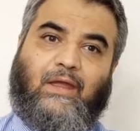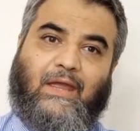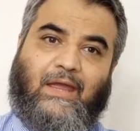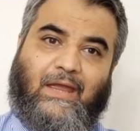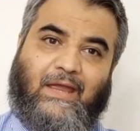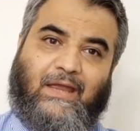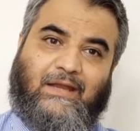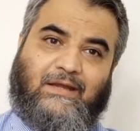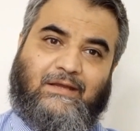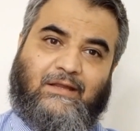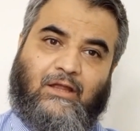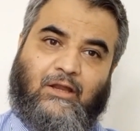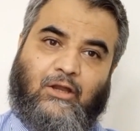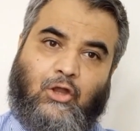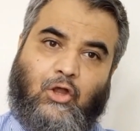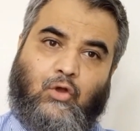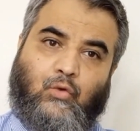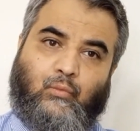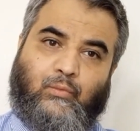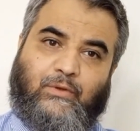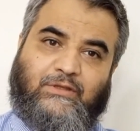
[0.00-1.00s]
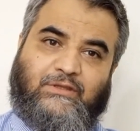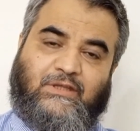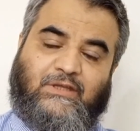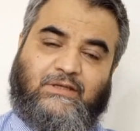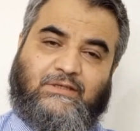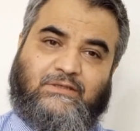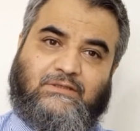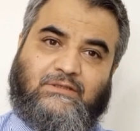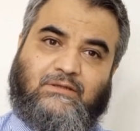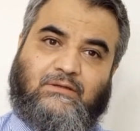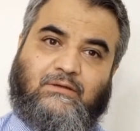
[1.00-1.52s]
and along with
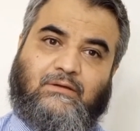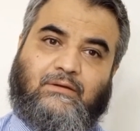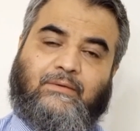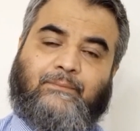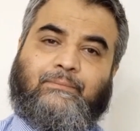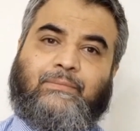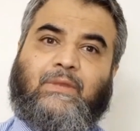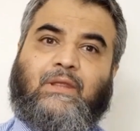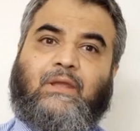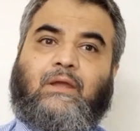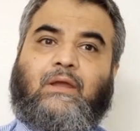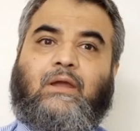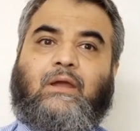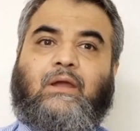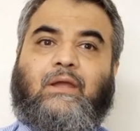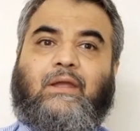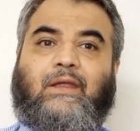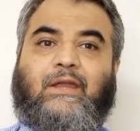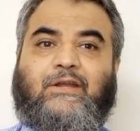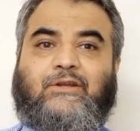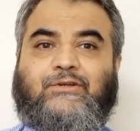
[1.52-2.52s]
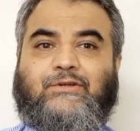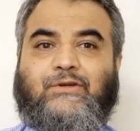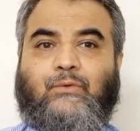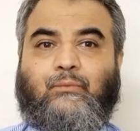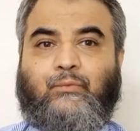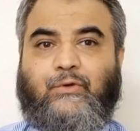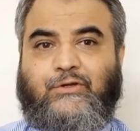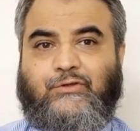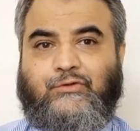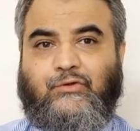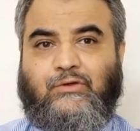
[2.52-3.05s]
it
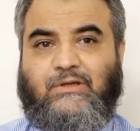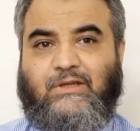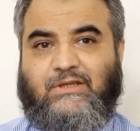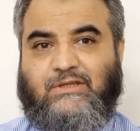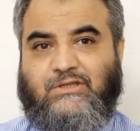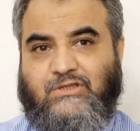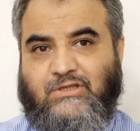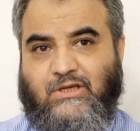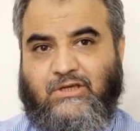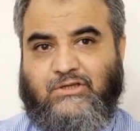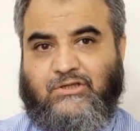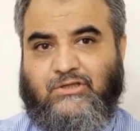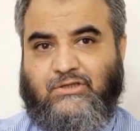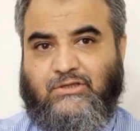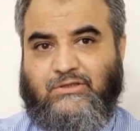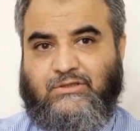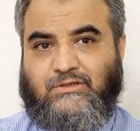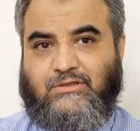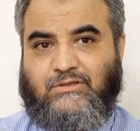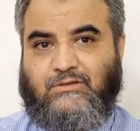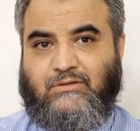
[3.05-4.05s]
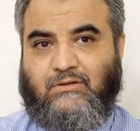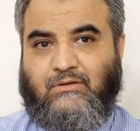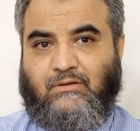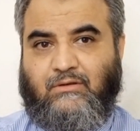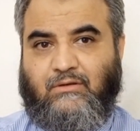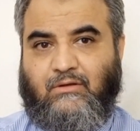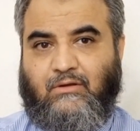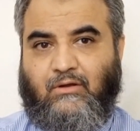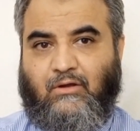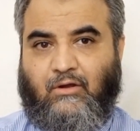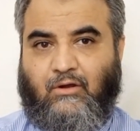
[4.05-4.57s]
intravitreal injections
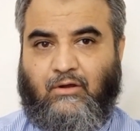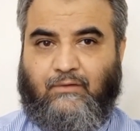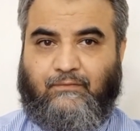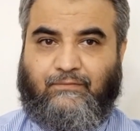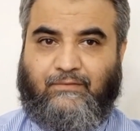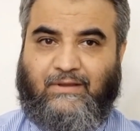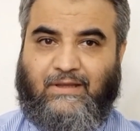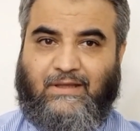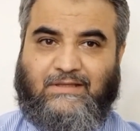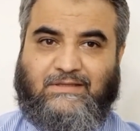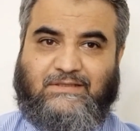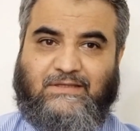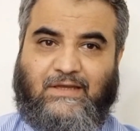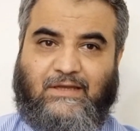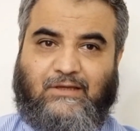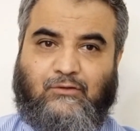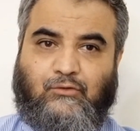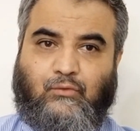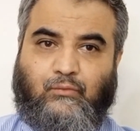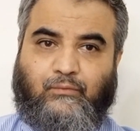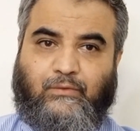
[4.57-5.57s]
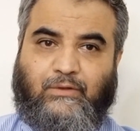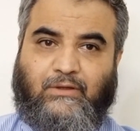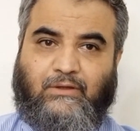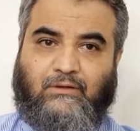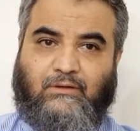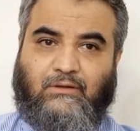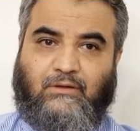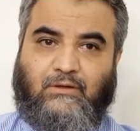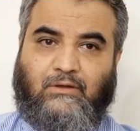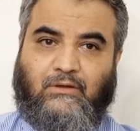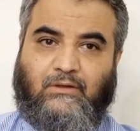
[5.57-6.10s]
of
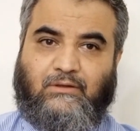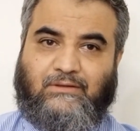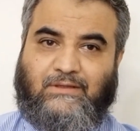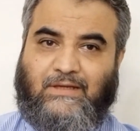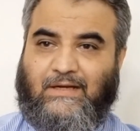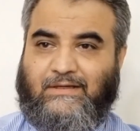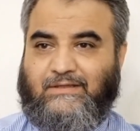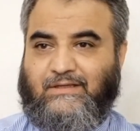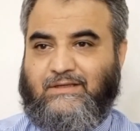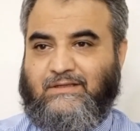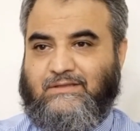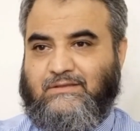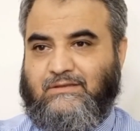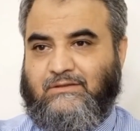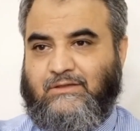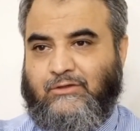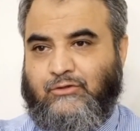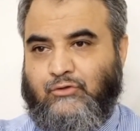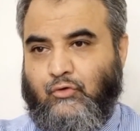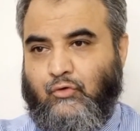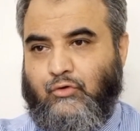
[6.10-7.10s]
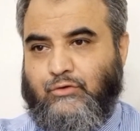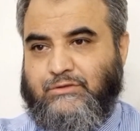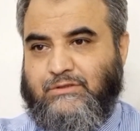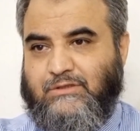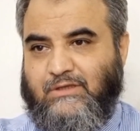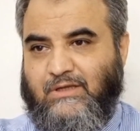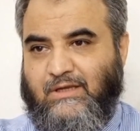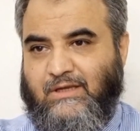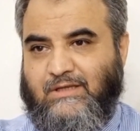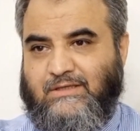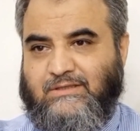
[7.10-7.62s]
ganciclovir, that is the dose
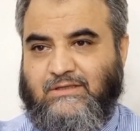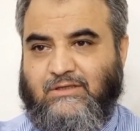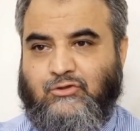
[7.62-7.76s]
is